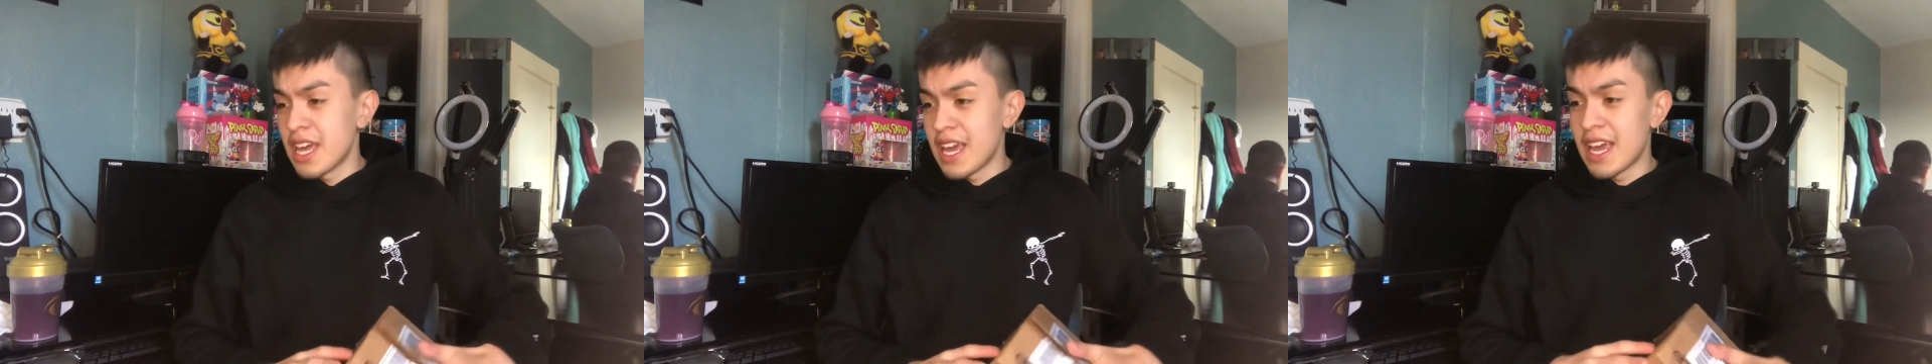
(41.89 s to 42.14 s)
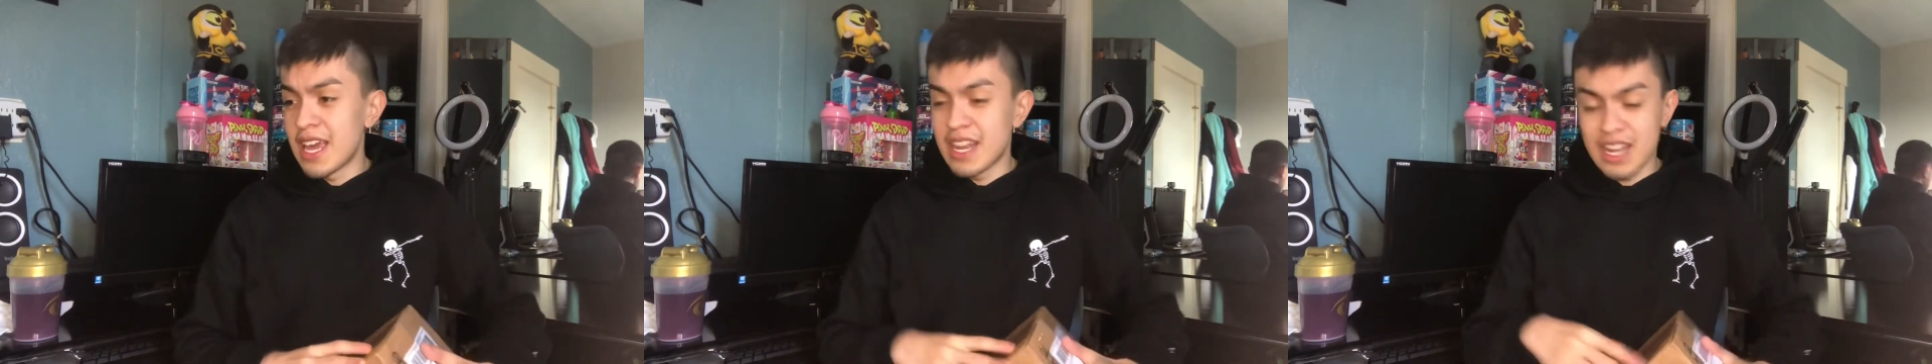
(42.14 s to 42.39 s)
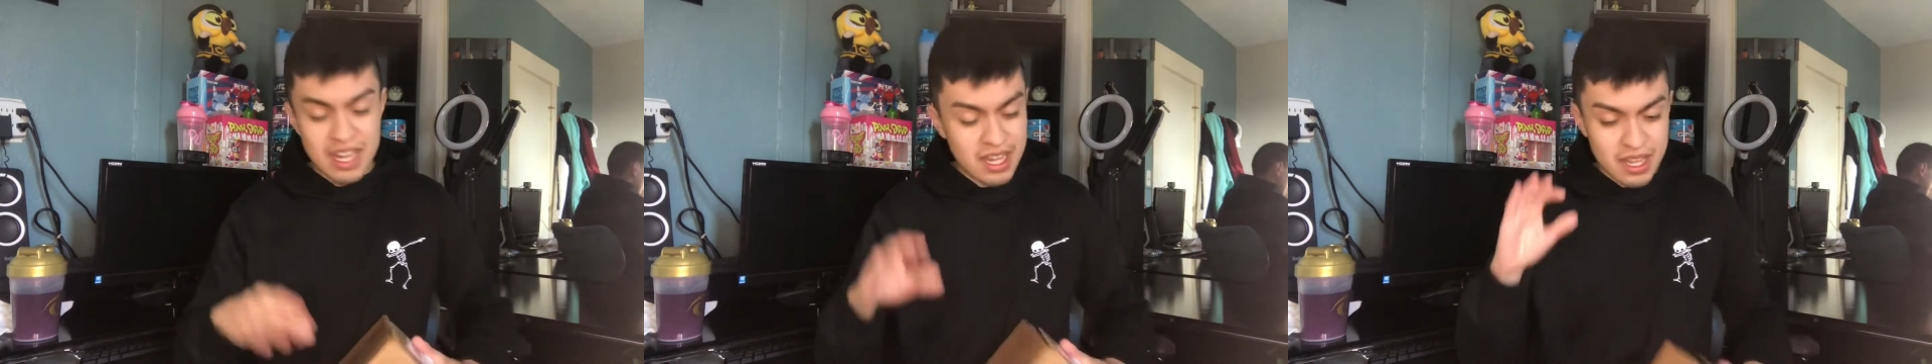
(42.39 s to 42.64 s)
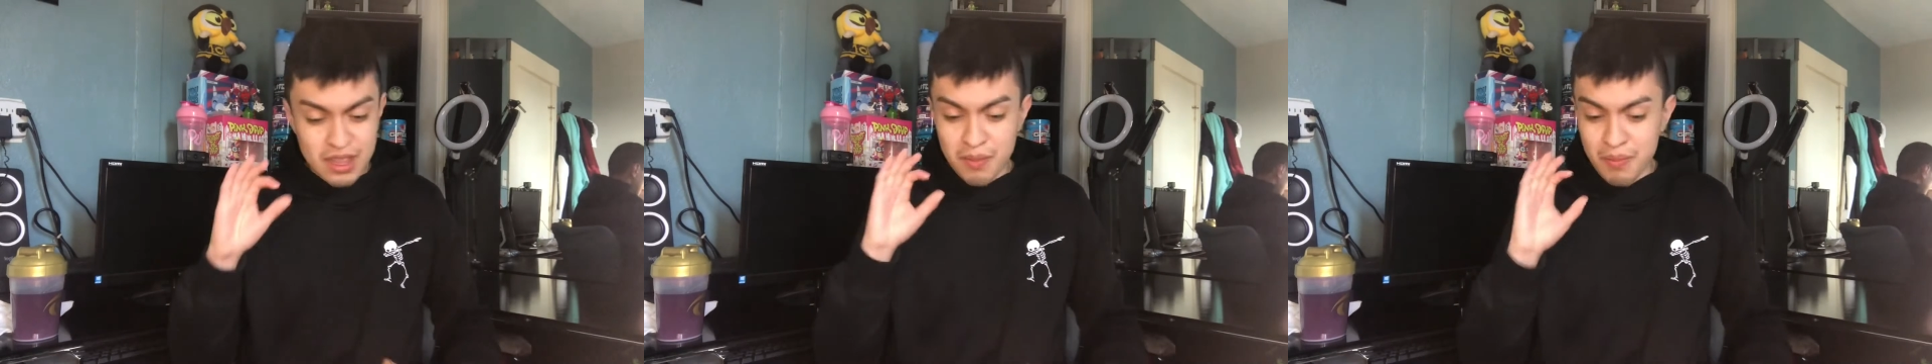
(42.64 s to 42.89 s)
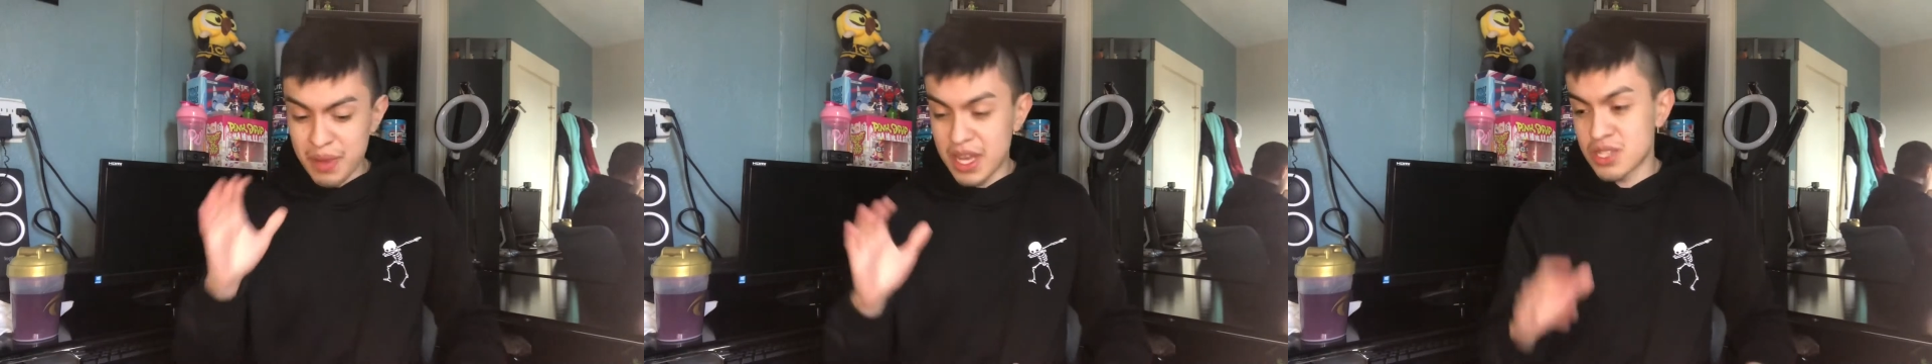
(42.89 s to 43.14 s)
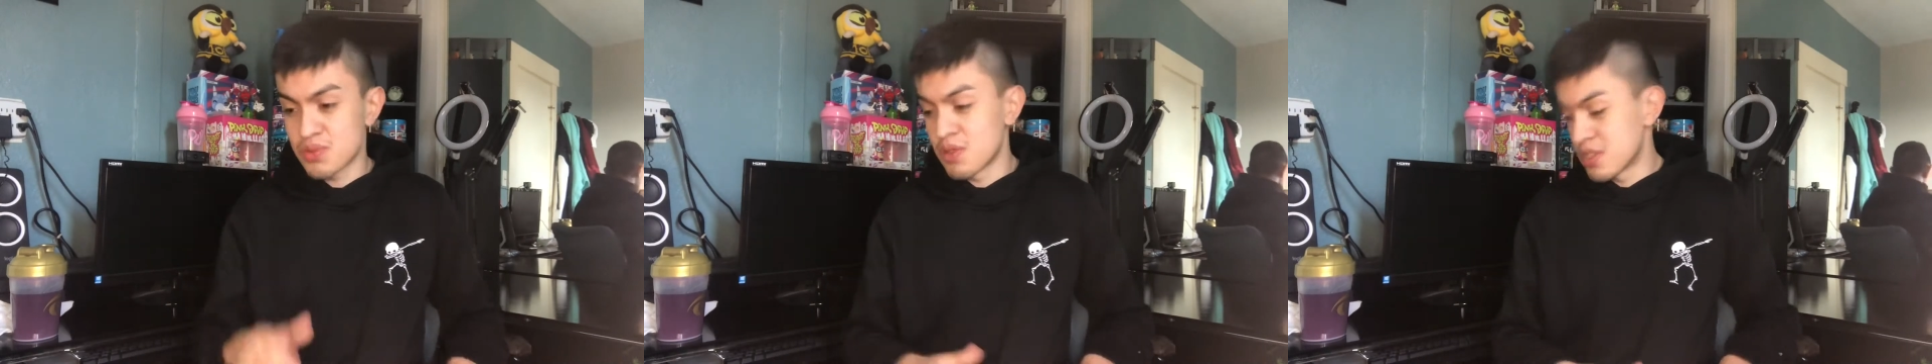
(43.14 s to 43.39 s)
and the
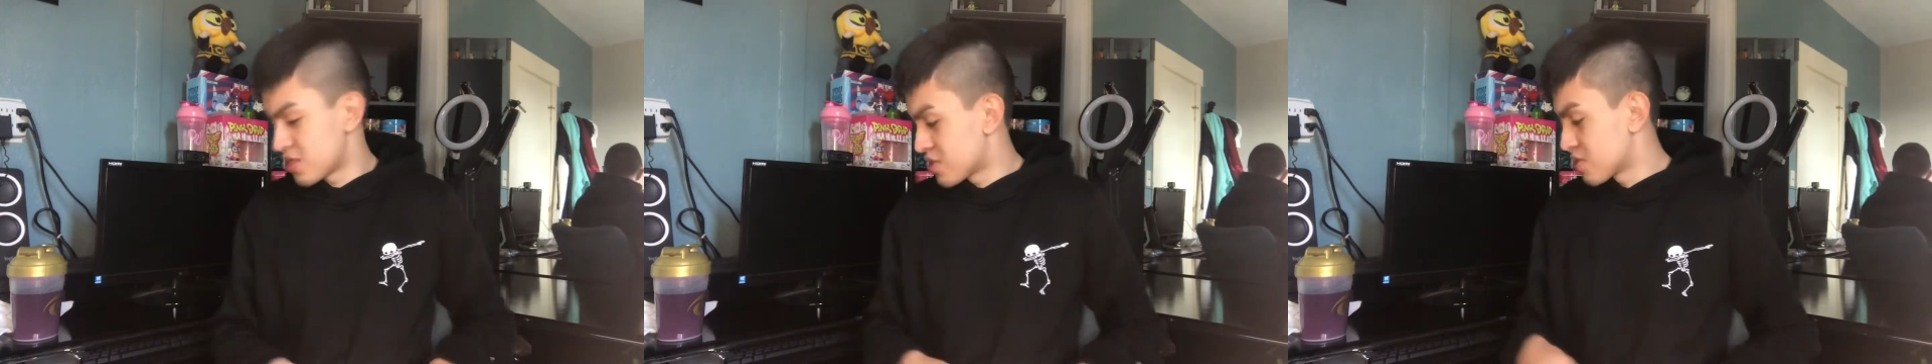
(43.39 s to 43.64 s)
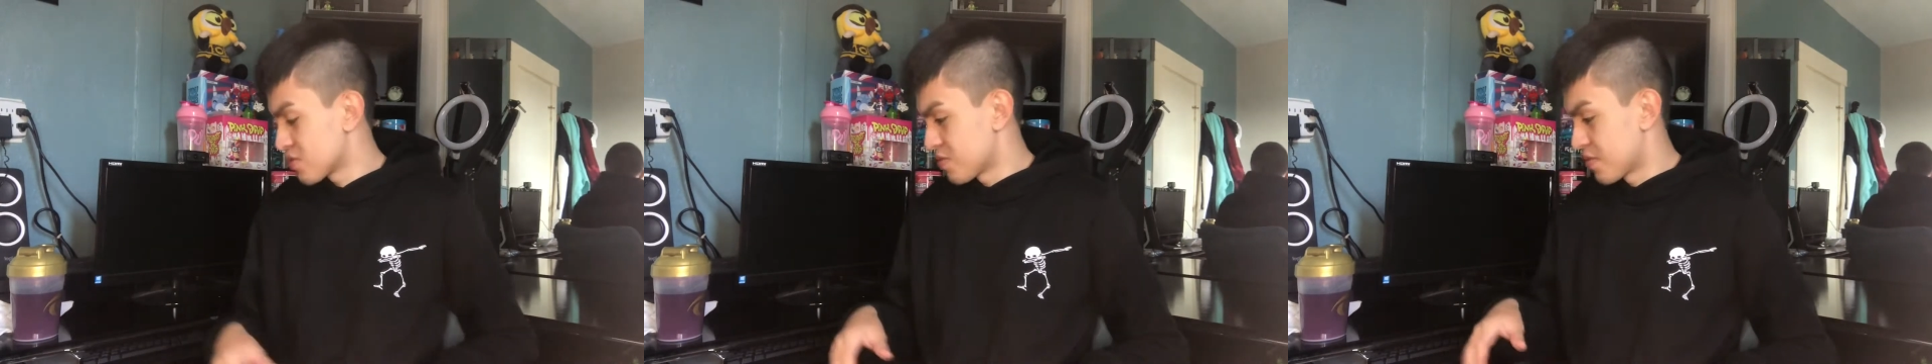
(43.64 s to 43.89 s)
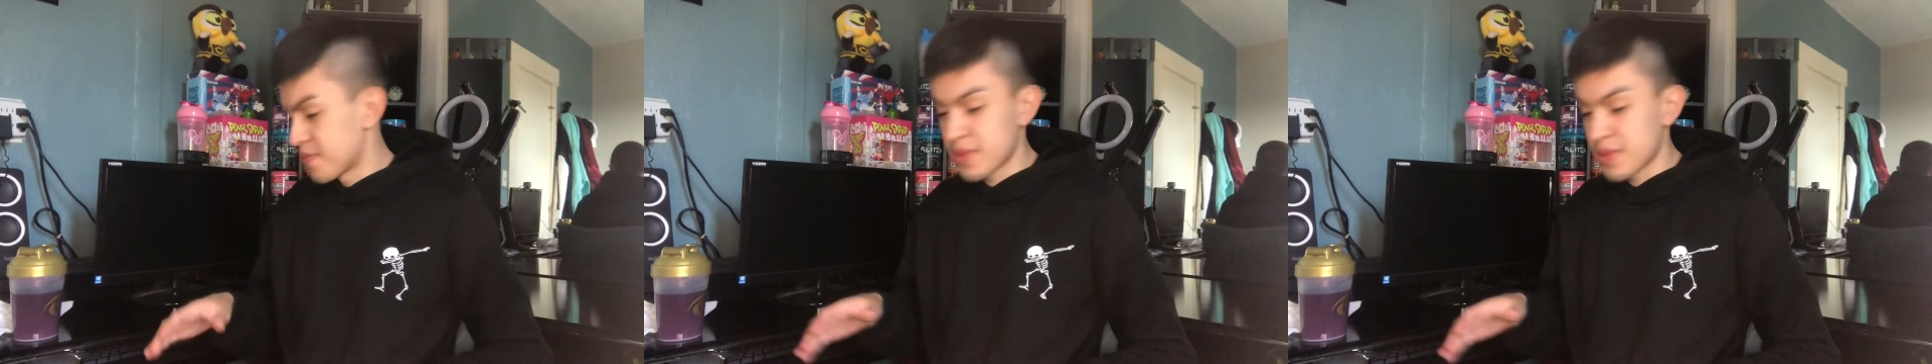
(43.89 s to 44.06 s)
best ones too.